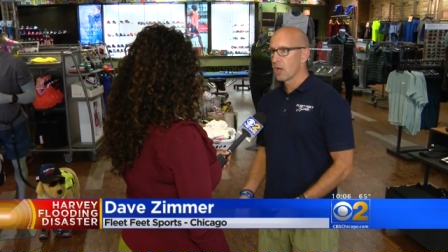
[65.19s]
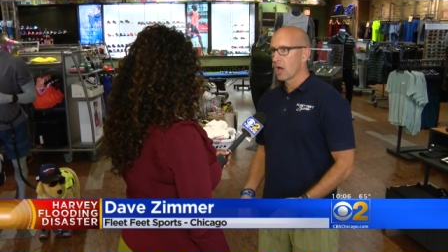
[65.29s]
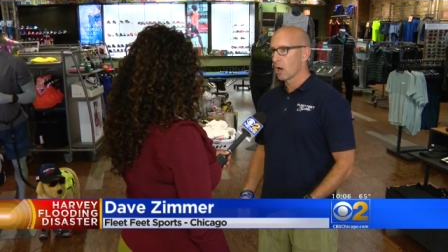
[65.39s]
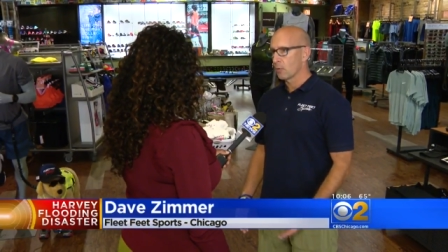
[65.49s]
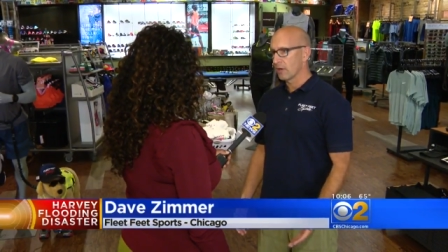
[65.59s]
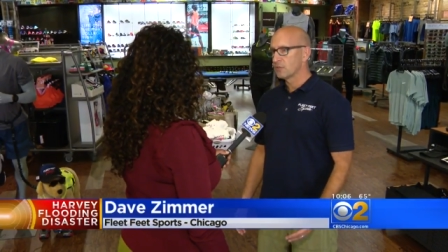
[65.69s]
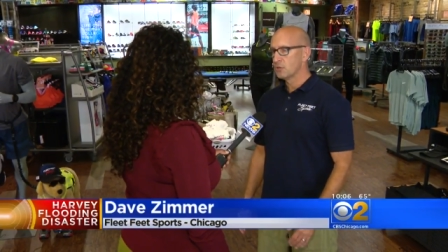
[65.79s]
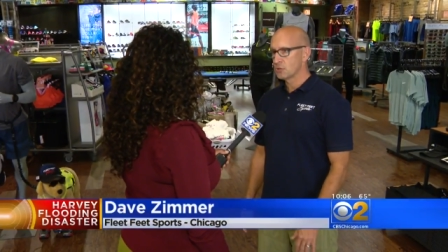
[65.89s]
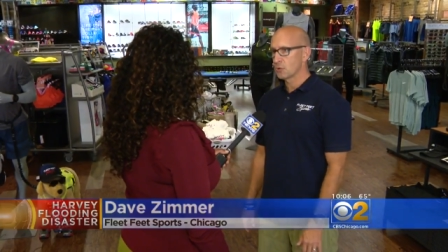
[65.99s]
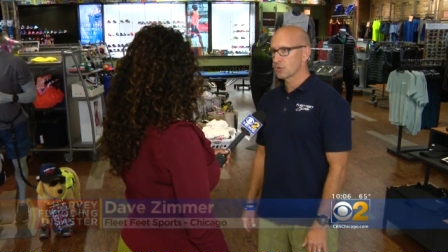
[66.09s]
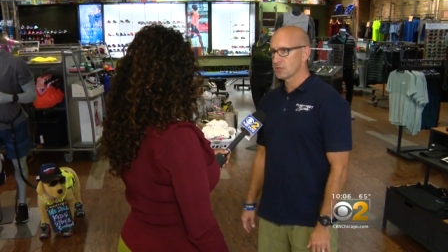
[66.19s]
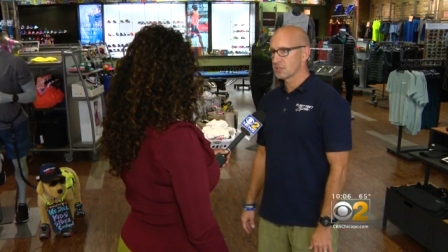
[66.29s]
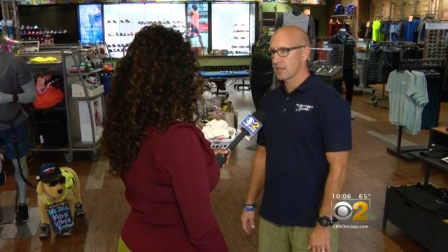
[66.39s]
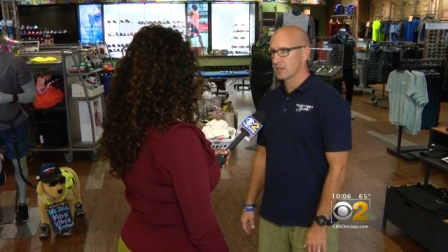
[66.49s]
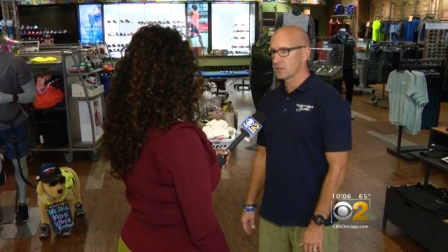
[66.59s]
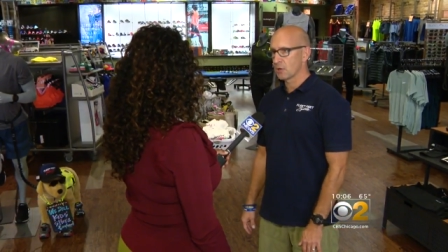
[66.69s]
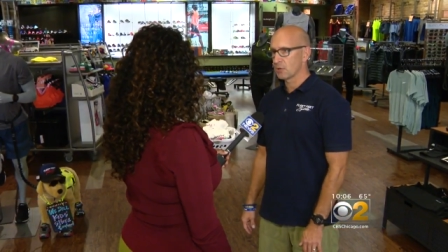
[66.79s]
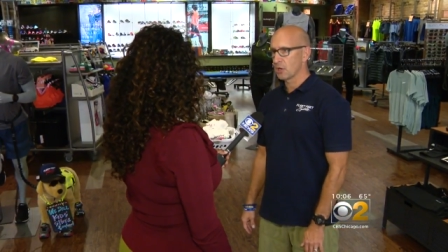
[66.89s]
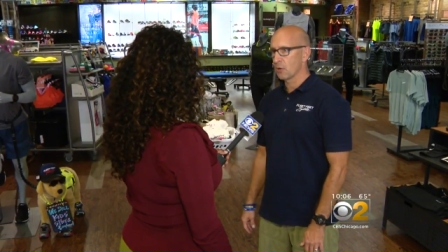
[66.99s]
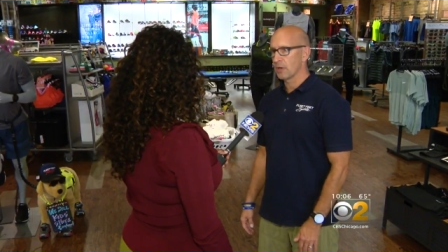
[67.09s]
Uh, we have two stores in San
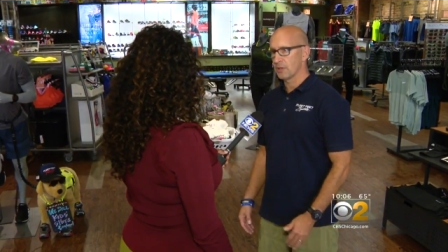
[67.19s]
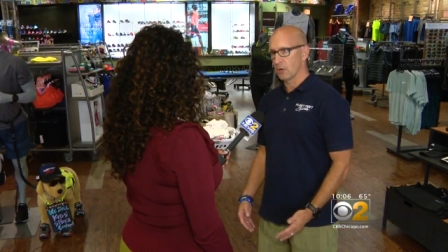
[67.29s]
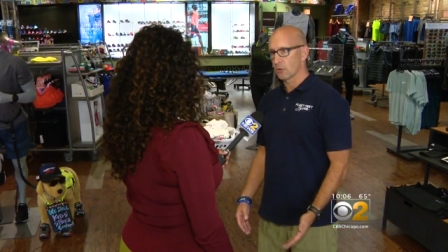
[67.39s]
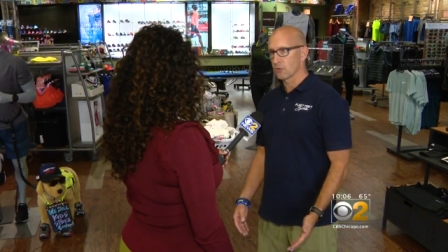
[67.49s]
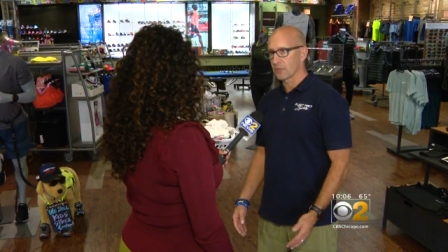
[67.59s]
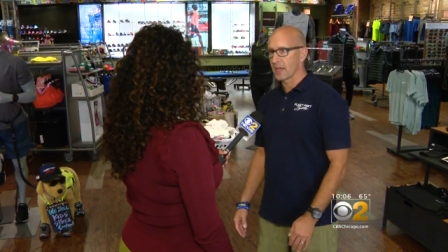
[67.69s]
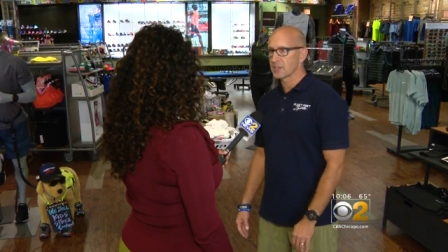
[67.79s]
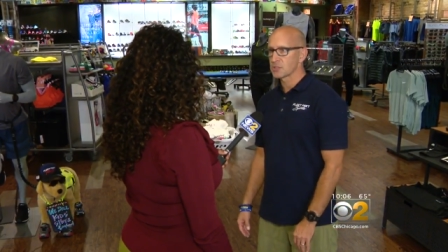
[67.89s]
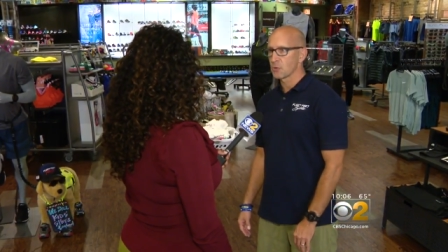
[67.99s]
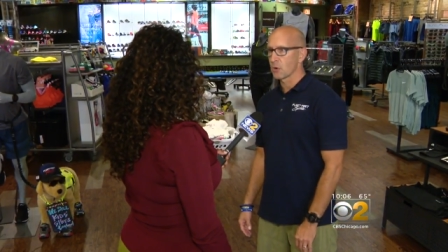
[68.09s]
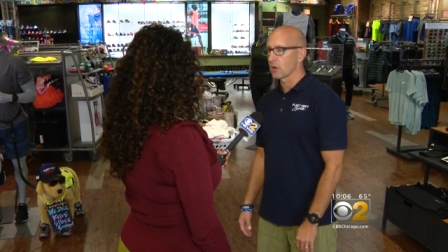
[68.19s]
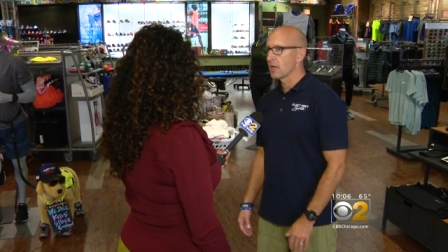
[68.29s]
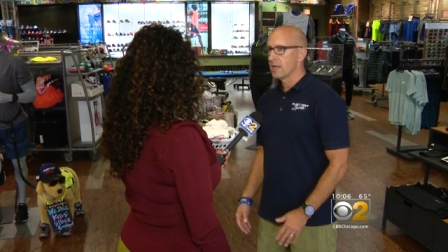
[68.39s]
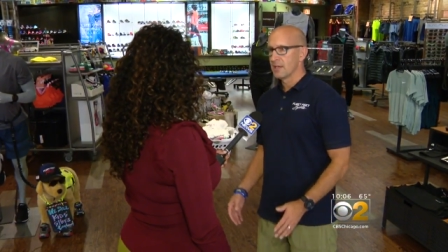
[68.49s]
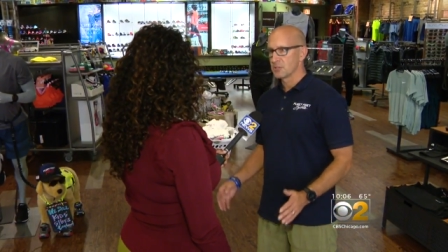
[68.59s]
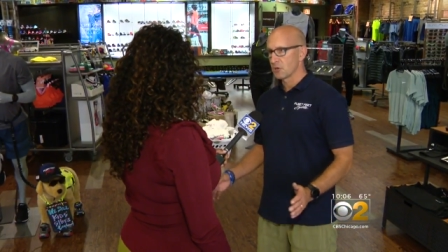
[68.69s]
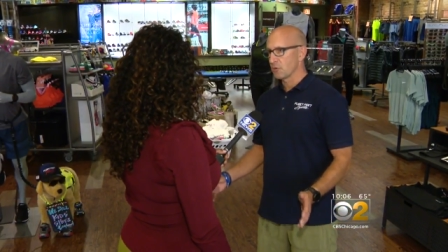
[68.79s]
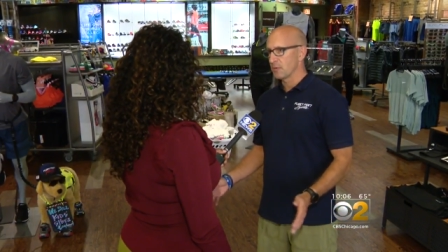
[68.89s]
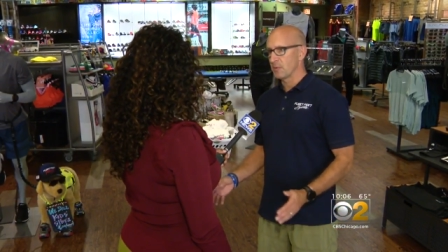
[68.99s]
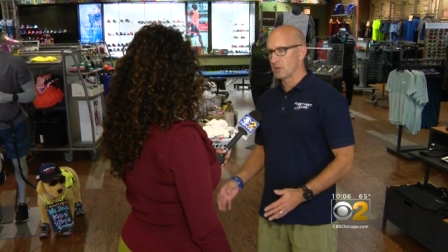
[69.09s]
Antonio and the owner of that store is going to
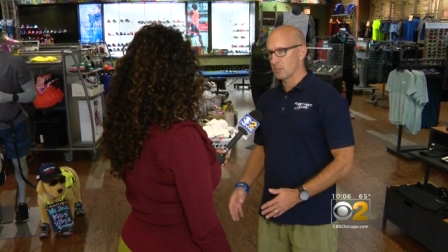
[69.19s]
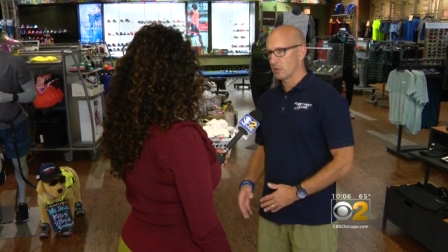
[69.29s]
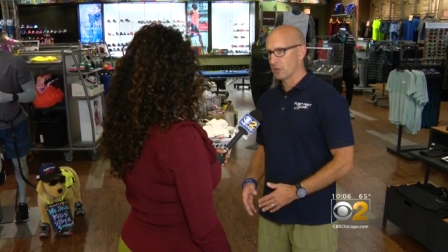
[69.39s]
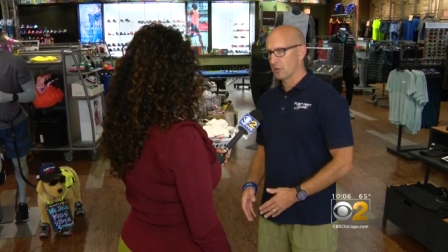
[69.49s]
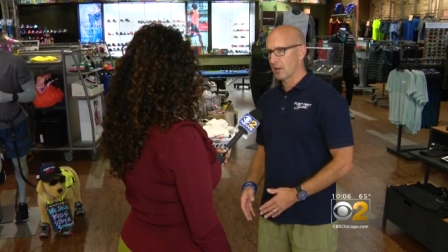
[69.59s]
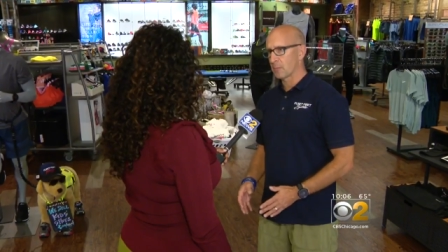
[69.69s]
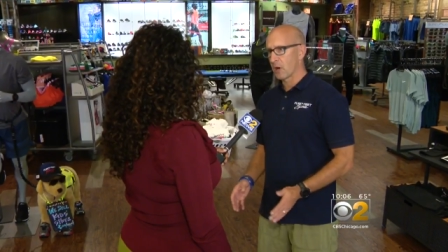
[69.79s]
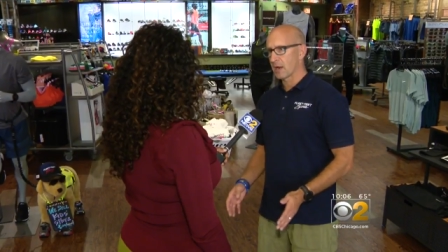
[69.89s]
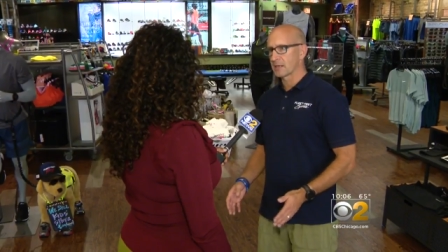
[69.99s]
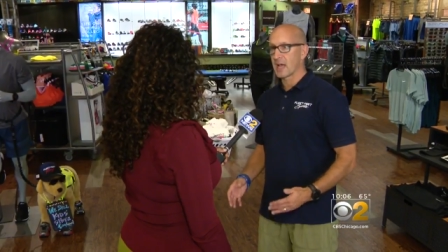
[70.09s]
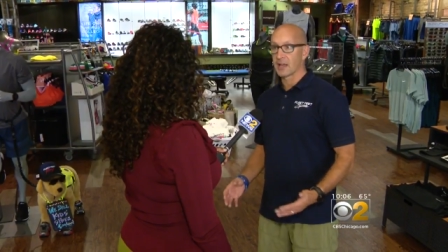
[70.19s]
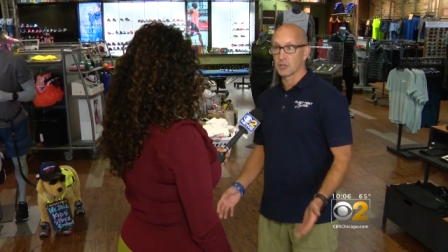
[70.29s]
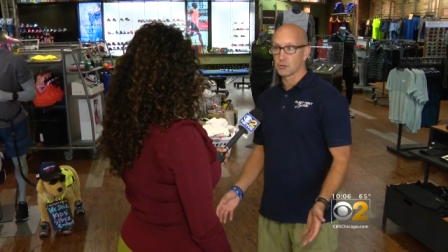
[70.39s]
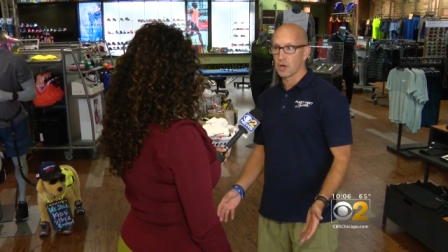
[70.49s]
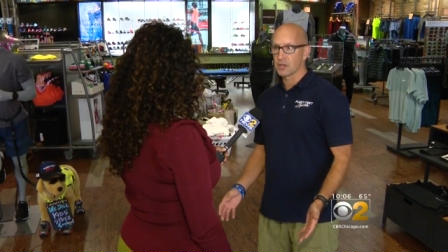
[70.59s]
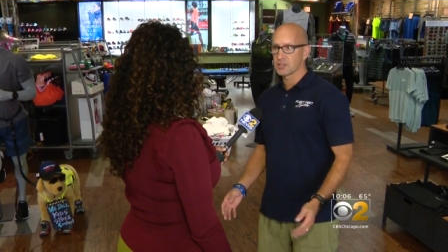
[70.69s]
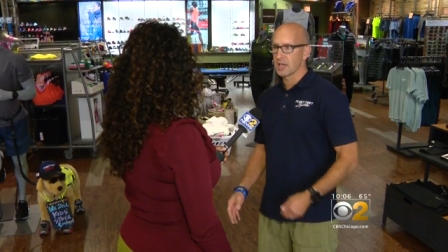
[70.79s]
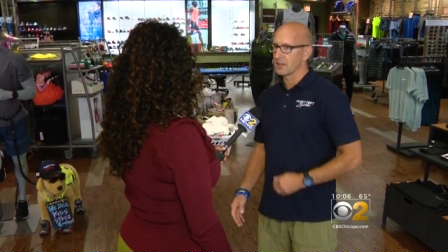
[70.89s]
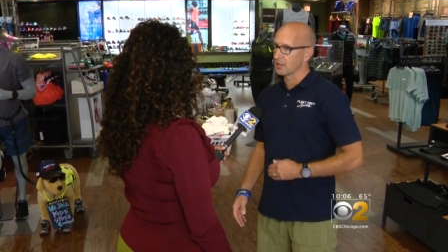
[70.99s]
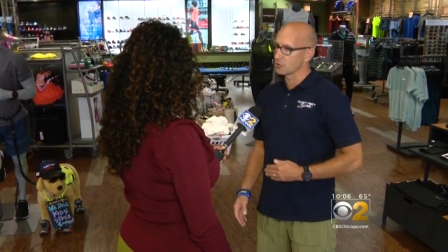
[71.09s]
be putting that product onto trucks
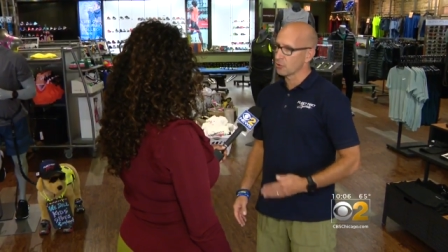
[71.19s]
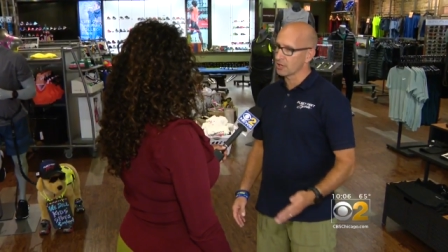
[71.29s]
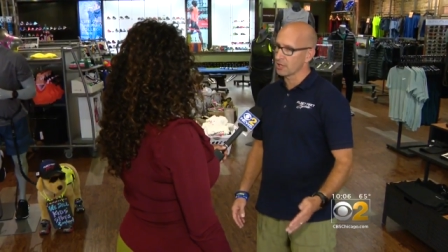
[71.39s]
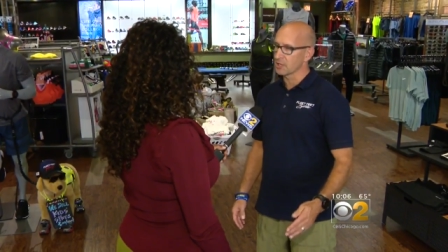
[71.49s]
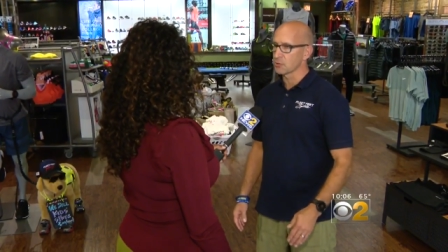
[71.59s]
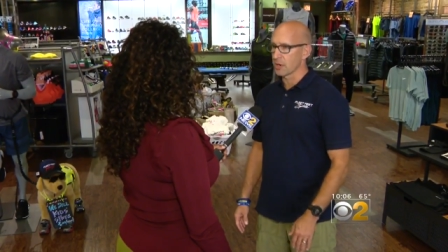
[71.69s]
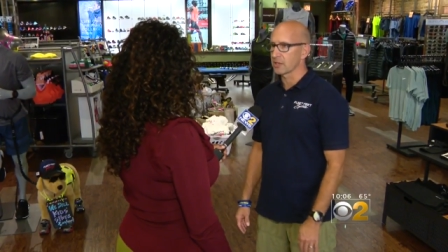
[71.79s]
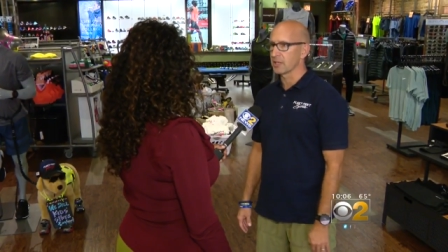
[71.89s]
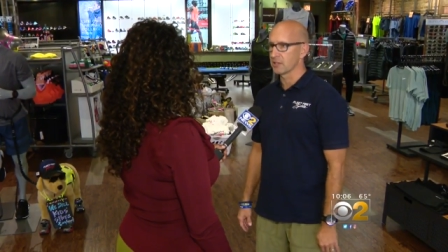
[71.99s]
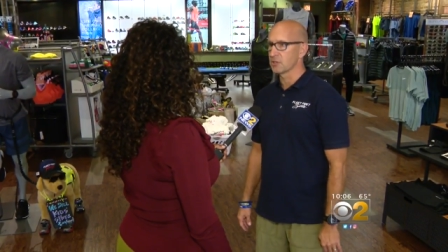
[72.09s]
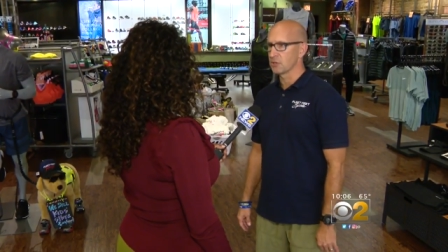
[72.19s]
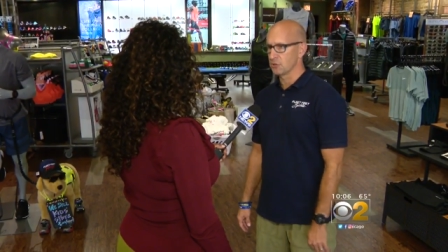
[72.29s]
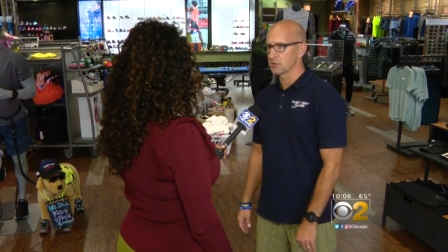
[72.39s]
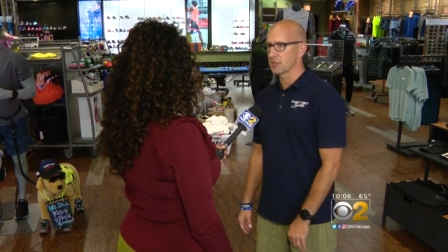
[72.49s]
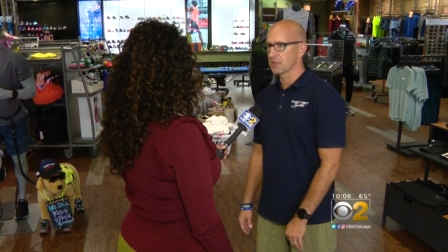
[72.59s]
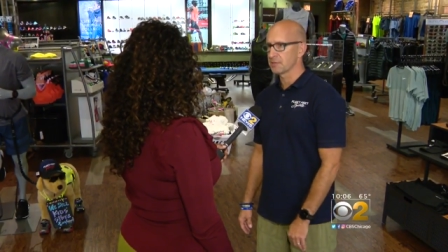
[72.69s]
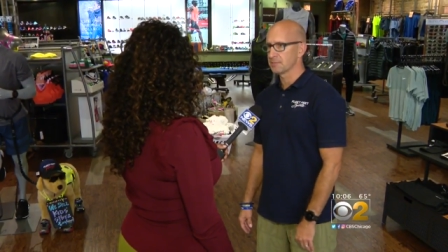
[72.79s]
and then trucking it directly into Houston.